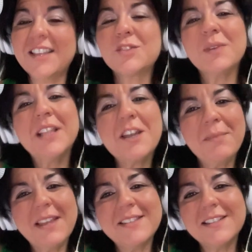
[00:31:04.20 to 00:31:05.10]
it's really
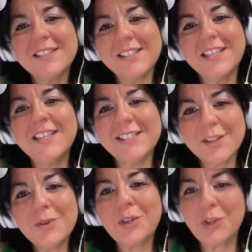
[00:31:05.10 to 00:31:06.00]
amazing to see these
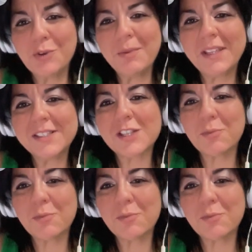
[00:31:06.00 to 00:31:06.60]
little humans